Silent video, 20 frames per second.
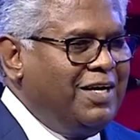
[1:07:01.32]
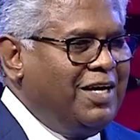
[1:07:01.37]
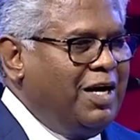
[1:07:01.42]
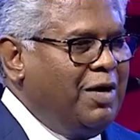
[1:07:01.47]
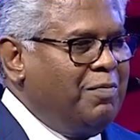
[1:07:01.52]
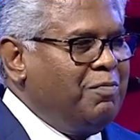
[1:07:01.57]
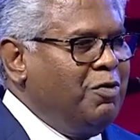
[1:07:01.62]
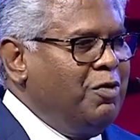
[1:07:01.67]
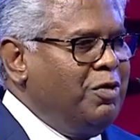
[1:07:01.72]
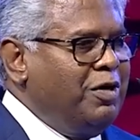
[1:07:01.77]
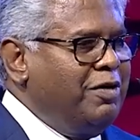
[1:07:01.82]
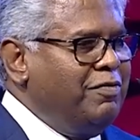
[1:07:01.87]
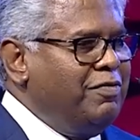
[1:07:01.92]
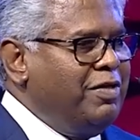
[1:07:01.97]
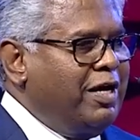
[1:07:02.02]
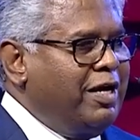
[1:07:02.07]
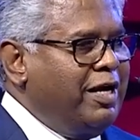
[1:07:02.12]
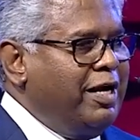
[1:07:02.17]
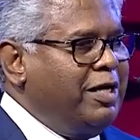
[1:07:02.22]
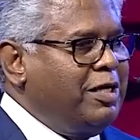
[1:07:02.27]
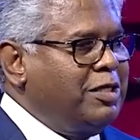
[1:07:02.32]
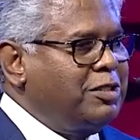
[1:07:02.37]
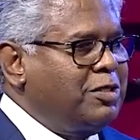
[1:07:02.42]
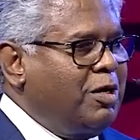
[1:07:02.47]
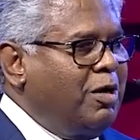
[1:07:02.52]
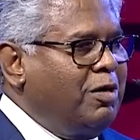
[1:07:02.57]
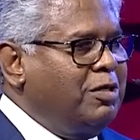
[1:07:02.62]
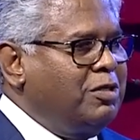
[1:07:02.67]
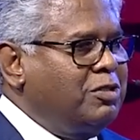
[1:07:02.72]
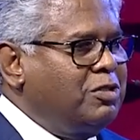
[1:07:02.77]
I'm going to give the greatest
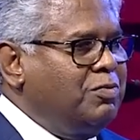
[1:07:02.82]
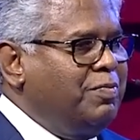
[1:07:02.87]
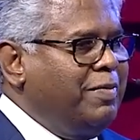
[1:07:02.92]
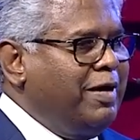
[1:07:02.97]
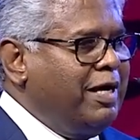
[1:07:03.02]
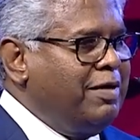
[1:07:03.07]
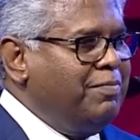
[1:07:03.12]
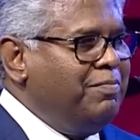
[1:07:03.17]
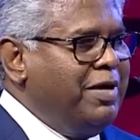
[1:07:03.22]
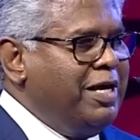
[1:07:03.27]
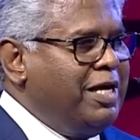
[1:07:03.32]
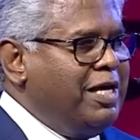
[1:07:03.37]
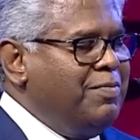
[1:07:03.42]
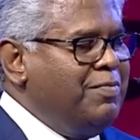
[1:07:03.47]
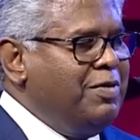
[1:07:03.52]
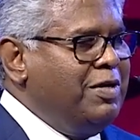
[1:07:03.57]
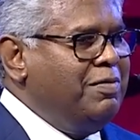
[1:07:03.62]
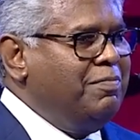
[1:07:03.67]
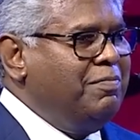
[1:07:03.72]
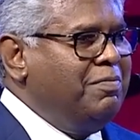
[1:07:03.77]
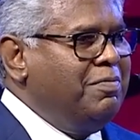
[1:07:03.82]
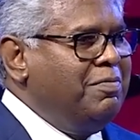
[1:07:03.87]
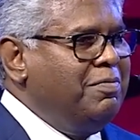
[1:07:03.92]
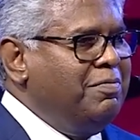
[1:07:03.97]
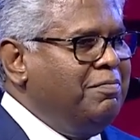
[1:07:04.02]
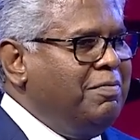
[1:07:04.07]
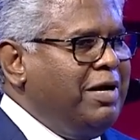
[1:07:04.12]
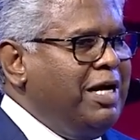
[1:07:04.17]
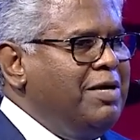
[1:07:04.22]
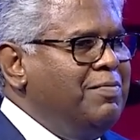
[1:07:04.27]
honor to man, make him in
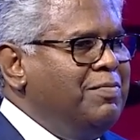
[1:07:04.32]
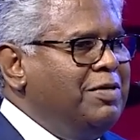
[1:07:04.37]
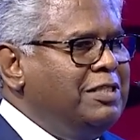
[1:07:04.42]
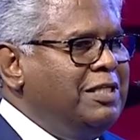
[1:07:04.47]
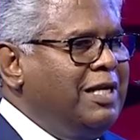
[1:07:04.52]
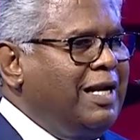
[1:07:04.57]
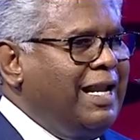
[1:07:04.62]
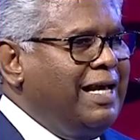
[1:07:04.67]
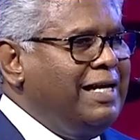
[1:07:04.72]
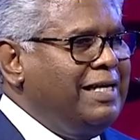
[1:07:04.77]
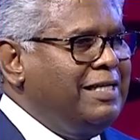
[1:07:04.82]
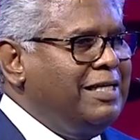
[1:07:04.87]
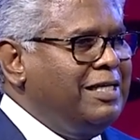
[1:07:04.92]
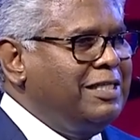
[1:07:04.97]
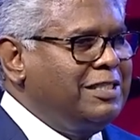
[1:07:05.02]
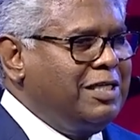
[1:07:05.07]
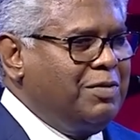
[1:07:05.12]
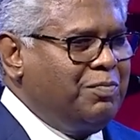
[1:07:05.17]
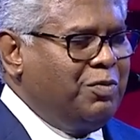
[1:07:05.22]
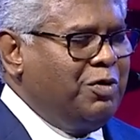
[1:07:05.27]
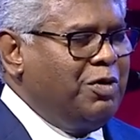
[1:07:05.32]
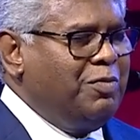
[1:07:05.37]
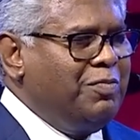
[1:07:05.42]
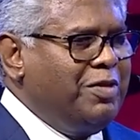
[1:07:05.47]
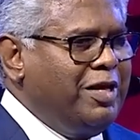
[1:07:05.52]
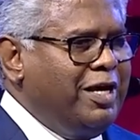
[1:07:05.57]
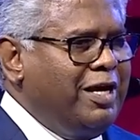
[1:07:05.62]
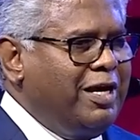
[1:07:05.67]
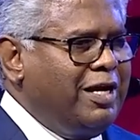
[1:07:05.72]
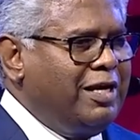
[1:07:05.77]
my image and likeness and put him
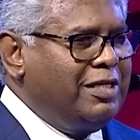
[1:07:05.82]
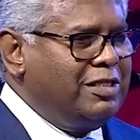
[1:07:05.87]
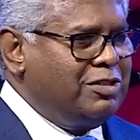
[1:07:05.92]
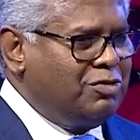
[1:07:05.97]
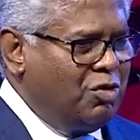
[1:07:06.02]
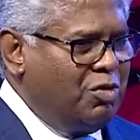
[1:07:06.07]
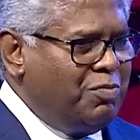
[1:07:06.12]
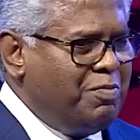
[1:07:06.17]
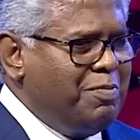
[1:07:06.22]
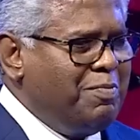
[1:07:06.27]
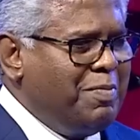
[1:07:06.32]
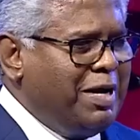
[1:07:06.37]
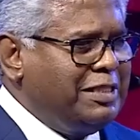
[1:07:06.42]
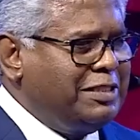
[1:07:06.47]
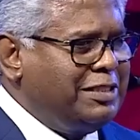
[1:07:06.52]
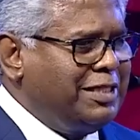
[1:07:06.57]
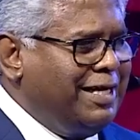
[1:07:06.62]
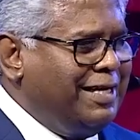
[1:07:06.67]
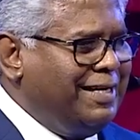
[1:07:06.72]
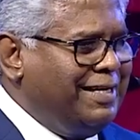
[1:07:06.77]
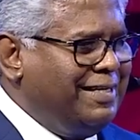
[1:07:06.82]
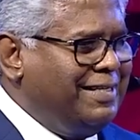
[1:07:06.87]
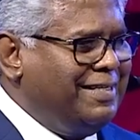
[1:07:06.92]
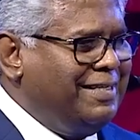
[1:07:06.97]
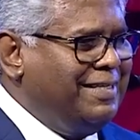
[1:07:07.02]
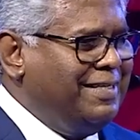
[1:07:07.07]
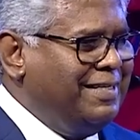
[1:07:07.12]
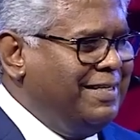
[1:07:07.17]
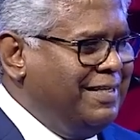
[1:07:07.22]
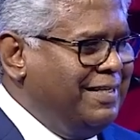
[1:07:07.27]
there. He's going to be my child.
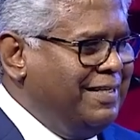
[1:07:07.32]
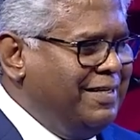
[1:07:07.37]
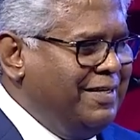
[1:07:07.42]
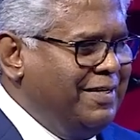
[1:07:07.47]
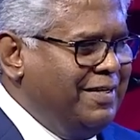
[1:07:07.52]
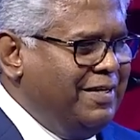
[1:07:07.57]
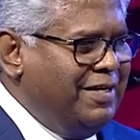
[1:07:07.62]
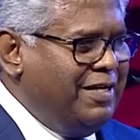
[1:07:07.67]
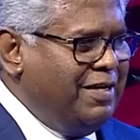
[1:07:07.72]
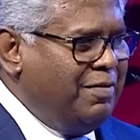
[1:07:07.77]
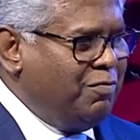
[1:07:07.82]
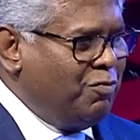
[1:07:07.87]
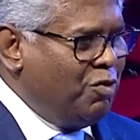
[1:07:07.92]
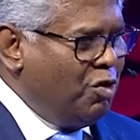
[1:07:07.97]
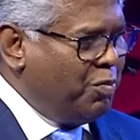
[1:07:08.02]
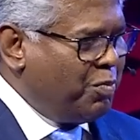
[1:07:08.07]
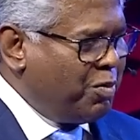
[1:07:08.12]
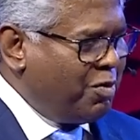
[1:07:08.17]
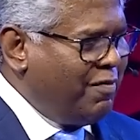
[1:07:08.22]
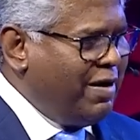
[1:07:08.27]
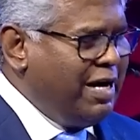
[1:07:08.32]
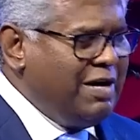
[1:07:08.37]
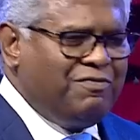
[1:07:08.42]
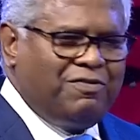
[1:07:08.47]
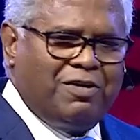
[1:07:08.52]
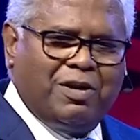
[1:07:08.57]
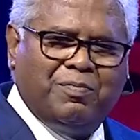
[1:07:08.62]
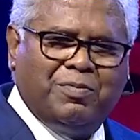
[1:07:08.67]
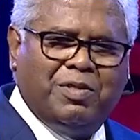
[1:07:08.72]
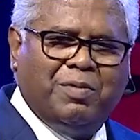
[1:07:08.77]
I'm going to provide
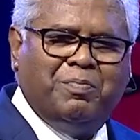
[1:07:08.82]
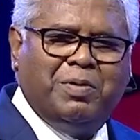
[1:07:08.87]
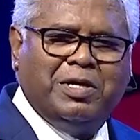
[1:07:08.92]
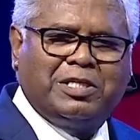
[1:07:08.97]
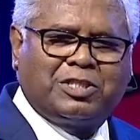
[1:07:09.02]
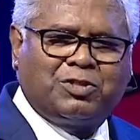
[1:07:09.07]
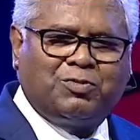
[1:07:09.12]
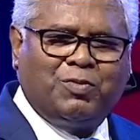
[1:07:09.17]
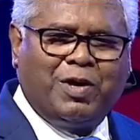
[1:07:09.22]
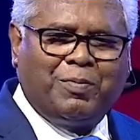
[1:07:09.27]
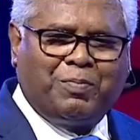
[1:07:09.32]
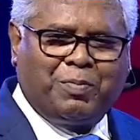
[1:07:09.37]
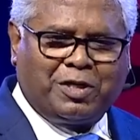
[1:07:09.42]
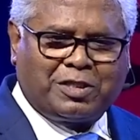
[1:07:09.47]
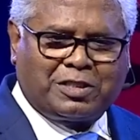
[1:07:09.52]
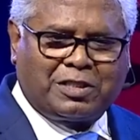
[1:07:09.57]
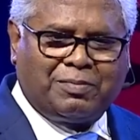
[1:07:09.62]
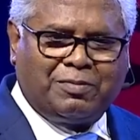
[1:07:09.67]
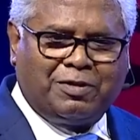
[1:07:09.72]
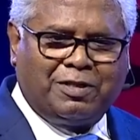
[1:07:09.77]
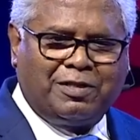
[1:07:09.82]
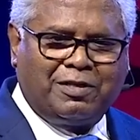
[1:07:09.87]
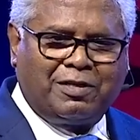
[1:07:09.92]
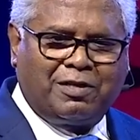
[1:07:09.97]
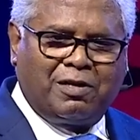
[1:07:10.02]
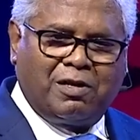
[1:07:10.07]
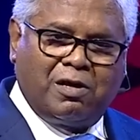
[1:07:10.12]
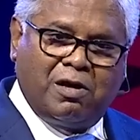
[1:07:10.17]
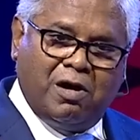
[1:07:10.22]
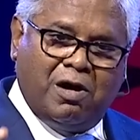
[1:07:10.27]
for him the best way possible.
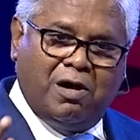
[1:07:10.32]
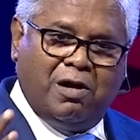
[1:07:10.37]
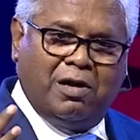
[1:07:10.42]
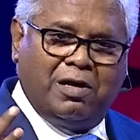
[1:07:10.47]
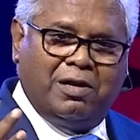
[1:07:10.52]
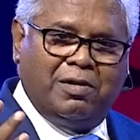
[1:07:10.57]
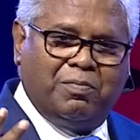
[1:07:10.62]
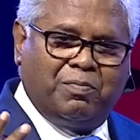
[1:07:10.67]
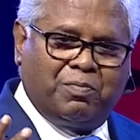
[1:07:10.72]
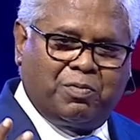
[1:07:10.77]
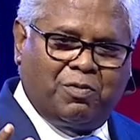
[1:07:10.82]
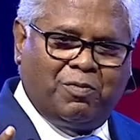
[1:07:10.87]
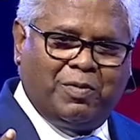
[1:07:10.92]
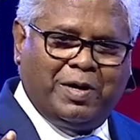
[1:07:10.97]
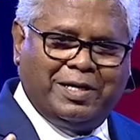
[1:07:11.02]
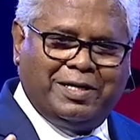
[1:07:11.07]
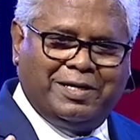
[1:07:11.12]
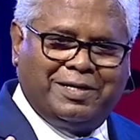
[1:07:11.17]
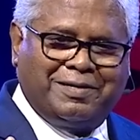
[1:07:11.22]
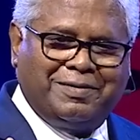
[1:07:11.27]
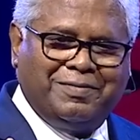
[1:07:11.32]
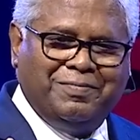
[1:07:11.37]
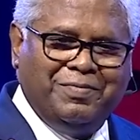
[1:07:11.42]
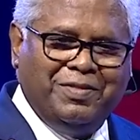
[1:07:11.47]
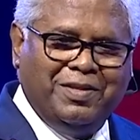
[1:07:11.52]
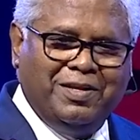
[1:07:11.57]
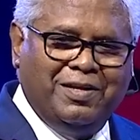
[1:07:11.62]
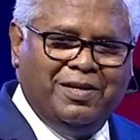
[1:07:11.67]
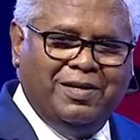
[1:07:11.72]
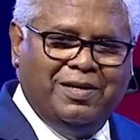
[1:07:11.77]
God, provider.
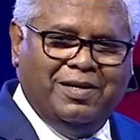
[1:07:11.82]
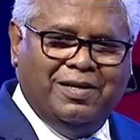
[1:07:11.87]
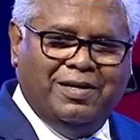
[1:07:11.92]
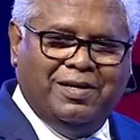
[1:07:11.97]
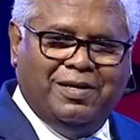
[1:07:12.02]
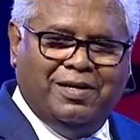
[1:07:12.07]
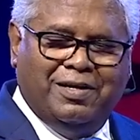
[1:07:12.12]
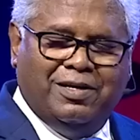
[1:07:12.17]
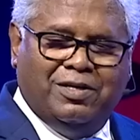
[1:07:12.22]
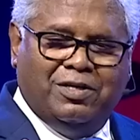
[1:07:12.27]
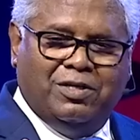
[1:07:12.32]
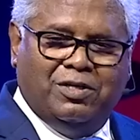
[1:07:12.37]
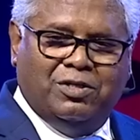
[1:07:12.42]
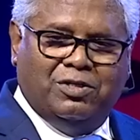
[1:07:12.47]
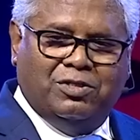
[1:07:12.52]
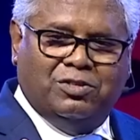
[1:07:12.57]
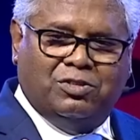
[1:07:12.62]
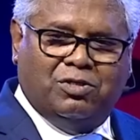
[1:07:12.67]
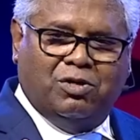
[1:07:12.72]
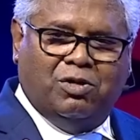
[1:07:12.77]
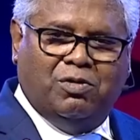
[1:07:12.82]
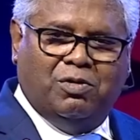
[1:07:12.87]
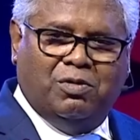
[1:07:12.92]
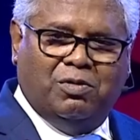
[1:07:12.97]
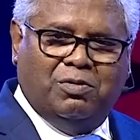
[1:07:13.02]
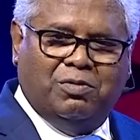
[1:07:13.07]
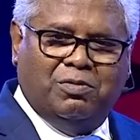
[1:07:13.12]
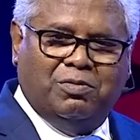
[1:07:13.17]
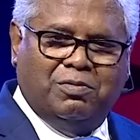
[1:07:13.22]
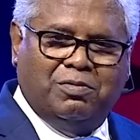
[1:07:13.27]
So
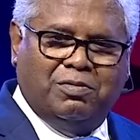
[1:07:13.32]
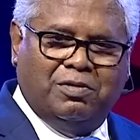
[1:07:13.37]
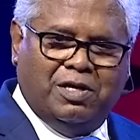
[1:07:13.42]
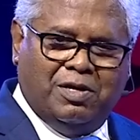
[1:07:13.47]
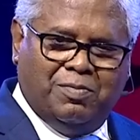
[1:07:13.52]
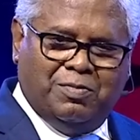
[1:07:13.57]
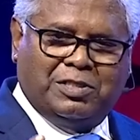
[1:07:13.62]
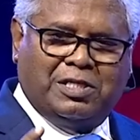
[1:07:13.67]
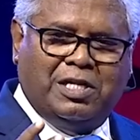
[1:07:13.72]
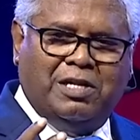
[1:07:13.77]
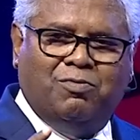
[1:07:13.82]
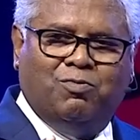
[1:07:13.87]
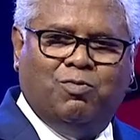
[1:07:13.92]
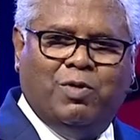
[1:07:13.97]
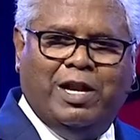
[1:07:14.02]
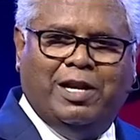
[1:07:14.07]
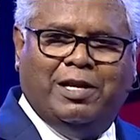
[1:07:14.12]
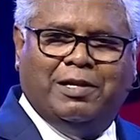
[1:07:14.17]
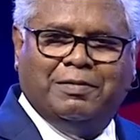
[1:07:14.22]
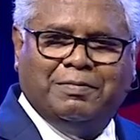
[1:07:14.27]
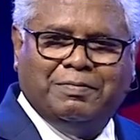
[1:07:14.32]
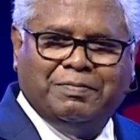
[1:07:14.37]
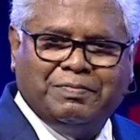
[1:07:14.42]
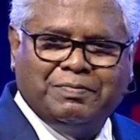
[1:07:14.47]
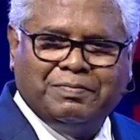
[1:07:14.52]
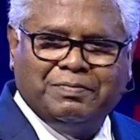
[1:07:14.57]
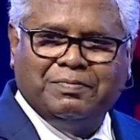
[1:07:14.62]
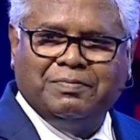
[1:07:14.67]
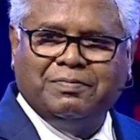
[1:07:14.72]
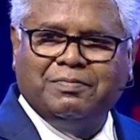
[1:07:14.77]
he must live well.
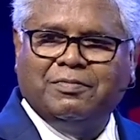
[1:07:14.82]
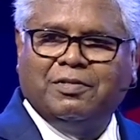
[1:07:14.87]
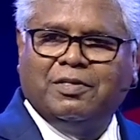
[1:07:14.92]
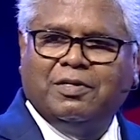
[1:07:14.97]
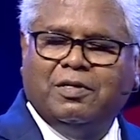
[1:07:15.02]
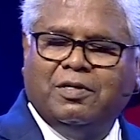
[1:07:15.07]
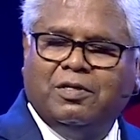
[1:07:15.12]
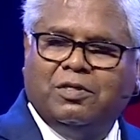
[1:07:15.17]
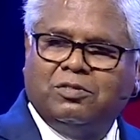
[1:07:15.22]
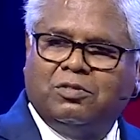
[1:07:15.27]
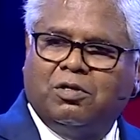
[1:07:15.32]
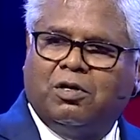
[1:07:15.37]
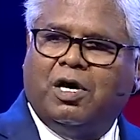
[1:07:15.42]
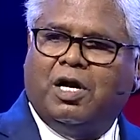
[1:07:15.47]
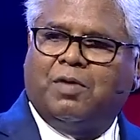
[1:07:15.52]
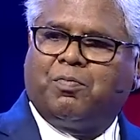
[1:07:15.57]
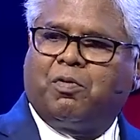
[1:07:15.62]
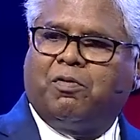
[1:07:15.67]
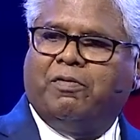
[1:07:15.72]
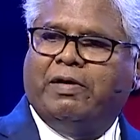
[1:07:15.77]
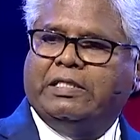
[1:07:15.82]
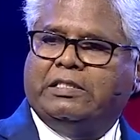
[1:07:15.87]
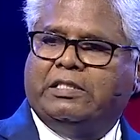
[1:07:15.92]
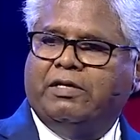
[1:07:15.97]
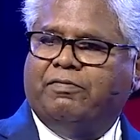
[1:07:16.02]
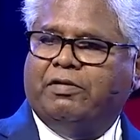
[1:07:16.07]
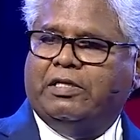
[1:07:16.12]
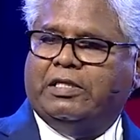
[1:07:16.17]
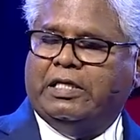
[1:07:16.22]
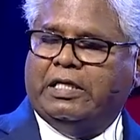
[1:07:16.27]
So God provides
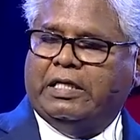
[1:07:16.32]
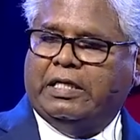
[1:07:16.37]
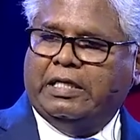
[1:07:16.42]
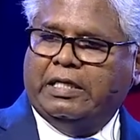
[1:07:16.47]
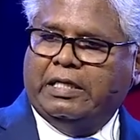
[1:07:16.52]
everything.